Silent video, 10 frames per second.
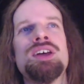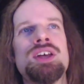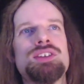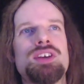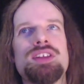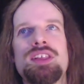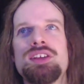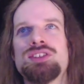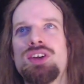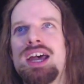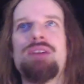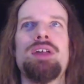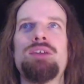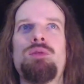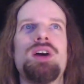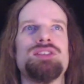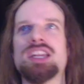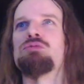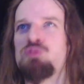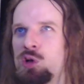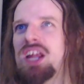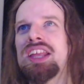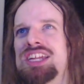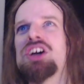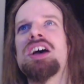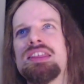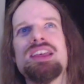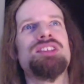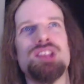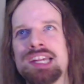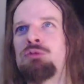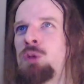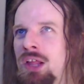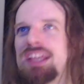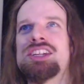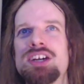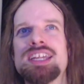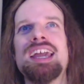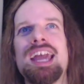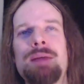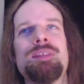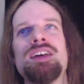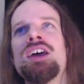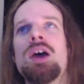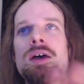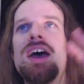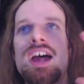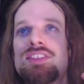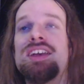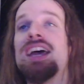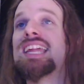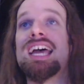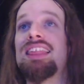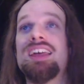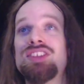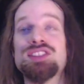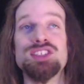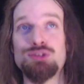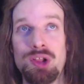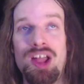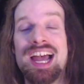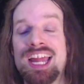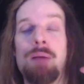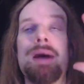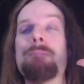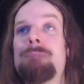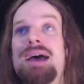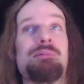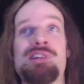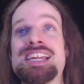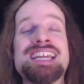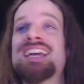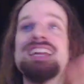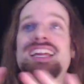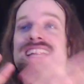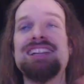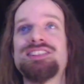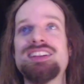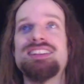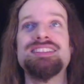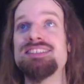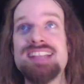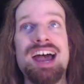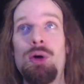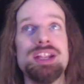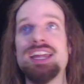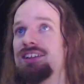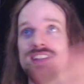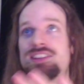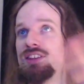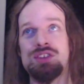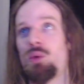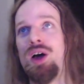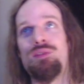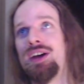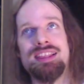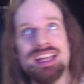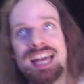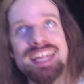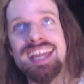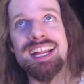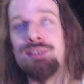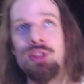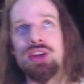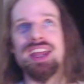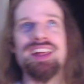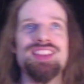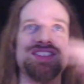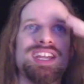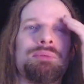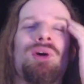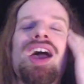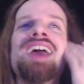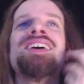So Half-Life 1's really good, really good game. And again, this is relying on my memory. It's nowadays it's disqualified. I can't even look at it the same way.